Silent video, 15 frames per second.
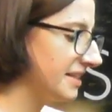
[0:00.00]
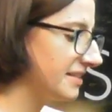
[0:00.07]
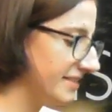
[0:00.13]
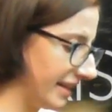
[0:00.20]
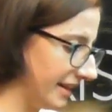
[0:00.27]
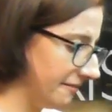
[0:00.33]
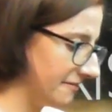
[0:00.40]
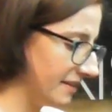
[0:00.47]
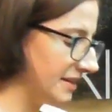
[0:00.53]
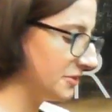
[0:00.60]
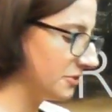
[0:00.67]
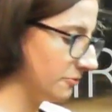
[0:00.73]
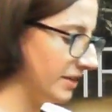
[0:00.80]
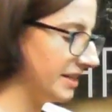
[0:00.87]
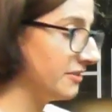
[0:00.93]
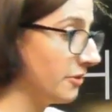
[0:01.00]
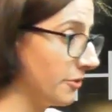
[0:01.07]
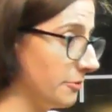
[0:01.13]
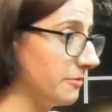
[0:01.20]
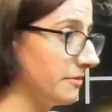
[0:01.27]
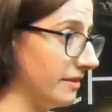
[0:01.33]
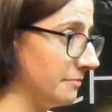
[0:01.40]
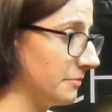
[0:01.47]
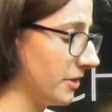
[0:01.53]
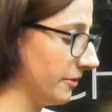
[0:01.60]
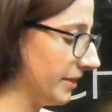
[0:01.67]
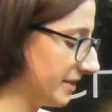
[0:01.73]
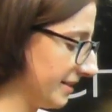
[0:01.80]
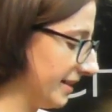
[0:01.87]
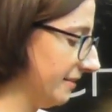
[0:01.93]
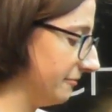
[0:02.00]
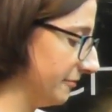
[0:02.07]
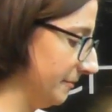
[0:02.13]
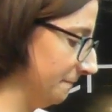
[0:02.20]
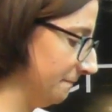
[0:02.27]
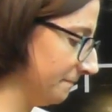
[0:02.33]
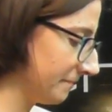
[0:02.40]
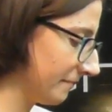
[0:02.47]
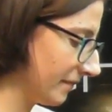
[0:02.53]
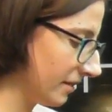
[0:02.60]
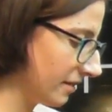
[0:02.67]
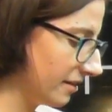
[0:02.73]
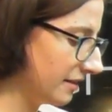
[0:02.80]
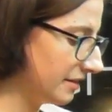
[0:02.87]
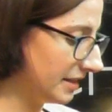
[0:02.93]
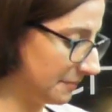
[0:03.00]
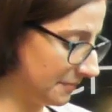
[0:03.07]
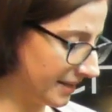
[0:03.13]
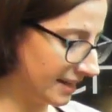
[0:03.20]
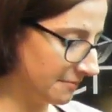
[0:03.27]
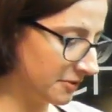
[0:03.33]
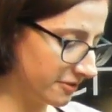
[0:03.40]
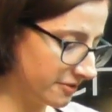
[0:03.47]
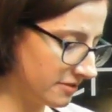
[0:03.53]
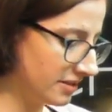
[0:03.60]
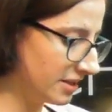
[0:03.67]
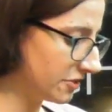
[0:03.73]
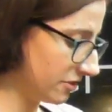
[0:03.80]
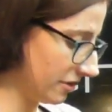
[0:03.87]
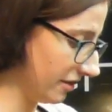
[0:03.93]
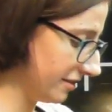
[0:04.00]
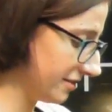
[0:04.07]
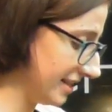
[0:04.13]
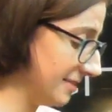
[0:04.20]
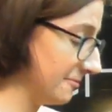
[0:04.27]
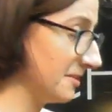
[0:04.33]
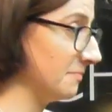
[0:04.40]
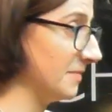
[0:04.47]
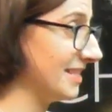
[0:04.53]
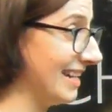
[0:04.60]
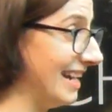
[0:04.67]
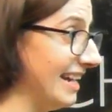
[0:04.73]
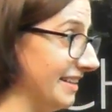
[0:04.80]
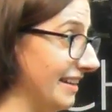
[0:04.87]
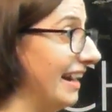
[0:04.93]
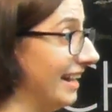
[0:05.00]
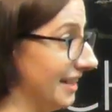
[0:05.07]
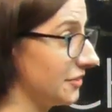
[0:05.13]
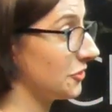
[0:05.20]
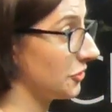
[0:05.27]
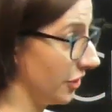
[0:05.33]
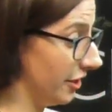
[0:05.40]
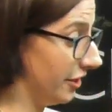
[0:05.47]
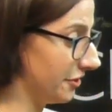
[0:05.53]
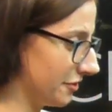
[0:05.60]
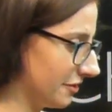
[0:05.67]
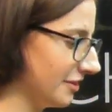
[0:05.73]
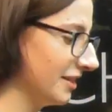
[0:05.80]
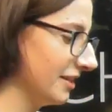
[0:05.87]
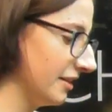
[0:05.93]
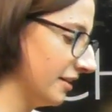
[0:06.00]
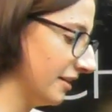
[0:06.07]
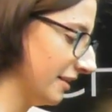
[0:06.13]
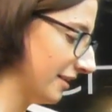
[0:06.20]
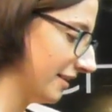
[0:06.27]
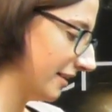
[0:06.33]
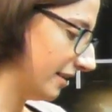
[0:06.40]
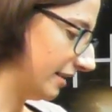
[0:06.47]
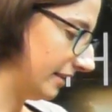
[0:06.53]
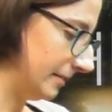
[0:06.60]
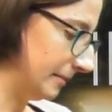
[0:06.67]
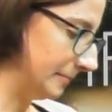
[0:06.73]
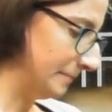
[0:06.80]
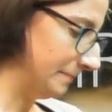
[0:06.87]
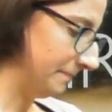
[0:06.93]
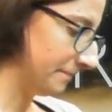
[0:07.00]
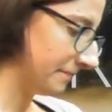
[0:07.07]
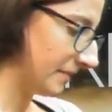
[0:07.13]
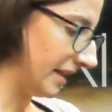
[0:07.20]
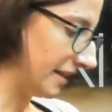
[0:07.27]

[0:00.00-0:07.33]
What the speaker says: saved and do I know that I'm going to heaven? They became Christian at church, and it was Miss Anne at church. They're